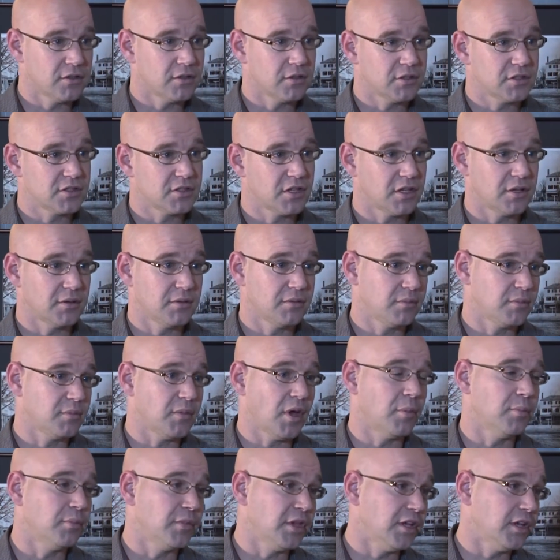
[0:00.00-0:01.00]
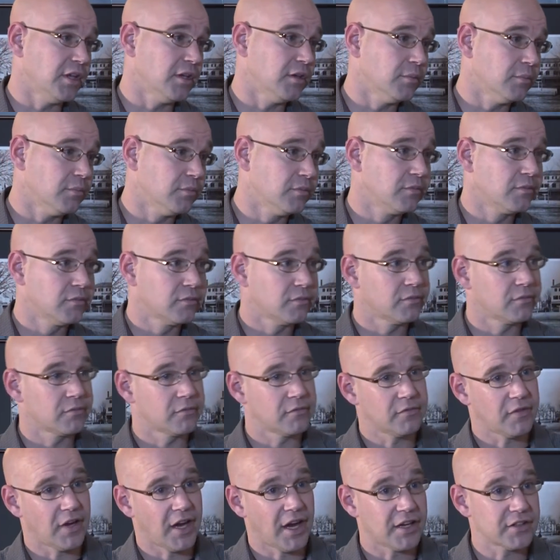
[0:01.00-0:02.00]
say a medium,
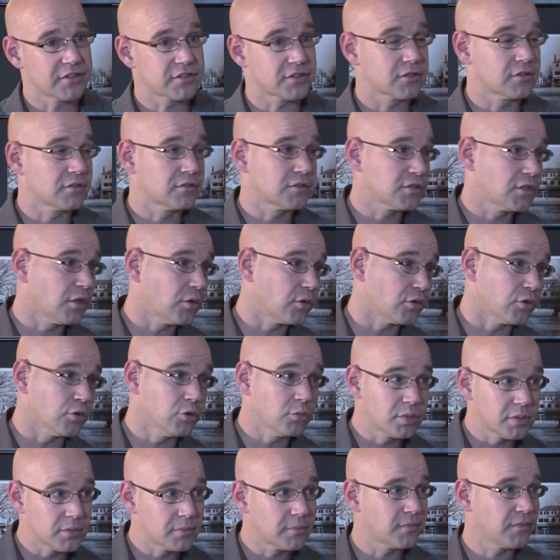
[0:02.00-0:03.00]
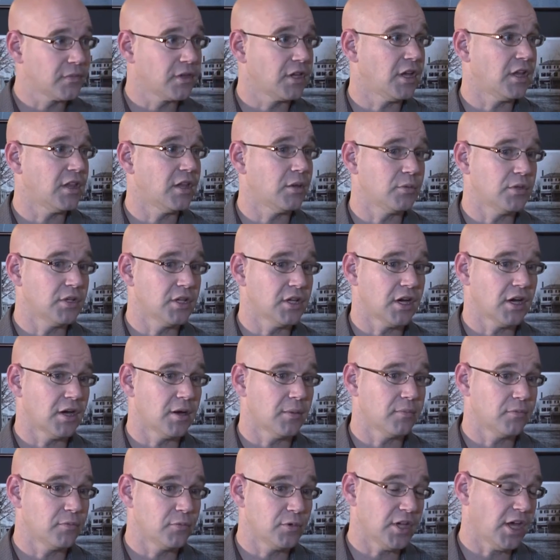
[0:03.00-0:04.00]
fast, slow group, and then
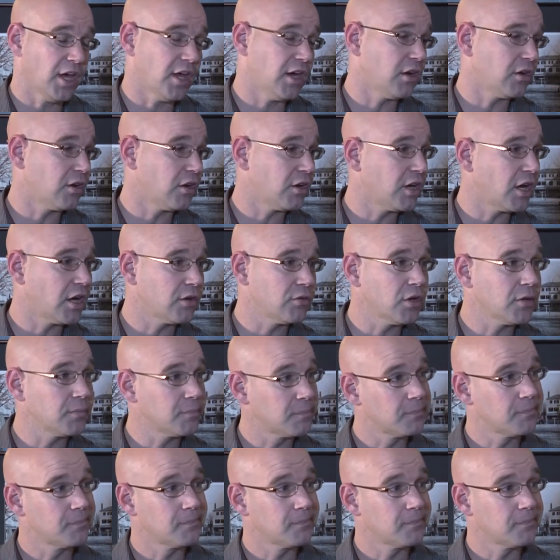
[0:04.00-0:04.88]
we head out on our run.